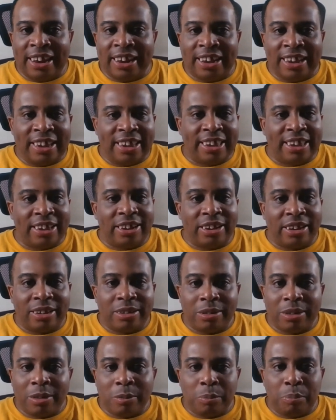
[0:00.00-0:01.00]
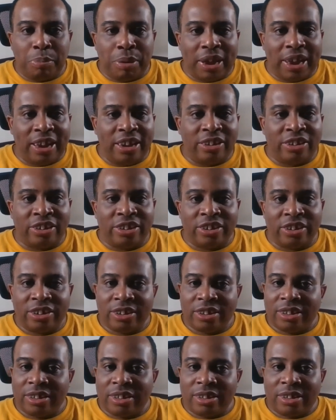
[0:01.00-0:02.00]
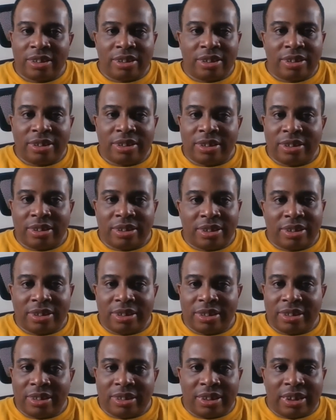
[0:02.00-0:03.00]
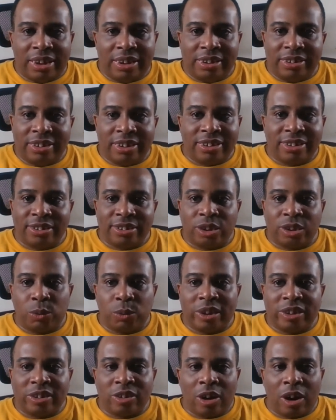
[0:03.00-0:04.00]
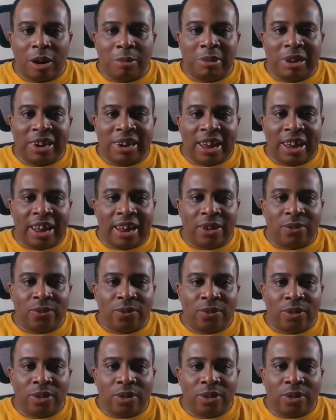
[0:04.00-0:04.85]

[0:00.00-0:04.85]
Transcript: he can pitch. He's just a Swiss Army knife.